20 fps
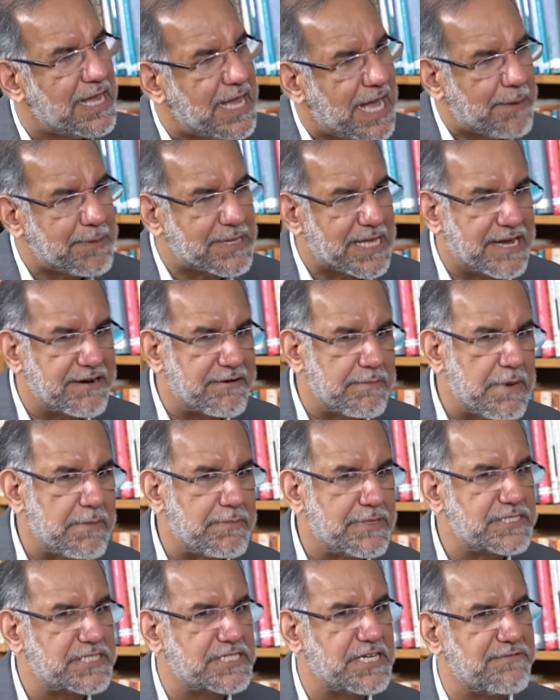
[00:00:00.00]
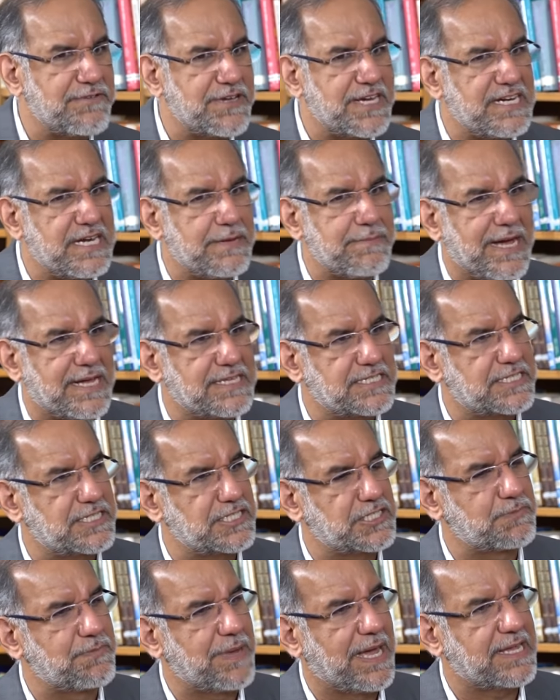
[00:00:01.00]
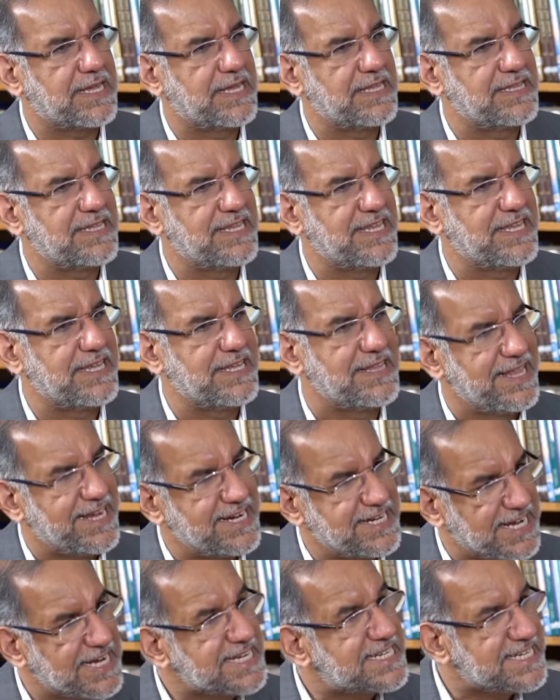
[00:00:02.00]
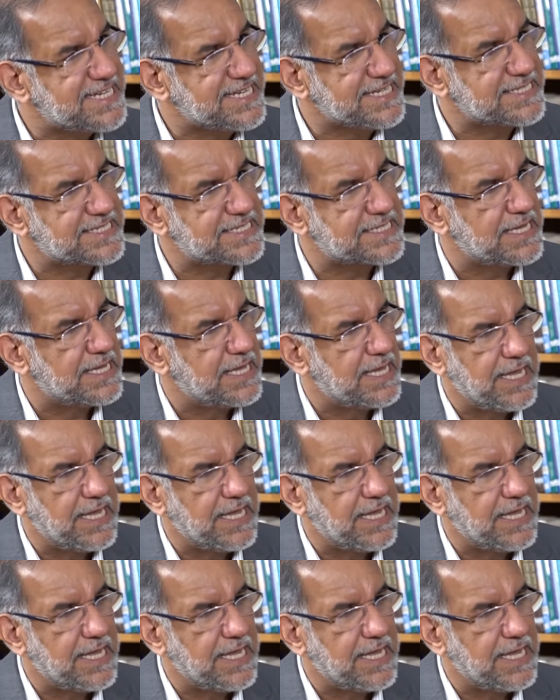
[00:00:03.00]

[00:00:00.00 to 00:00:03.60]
I mean, I remember serving in Damascus back in the late 80s,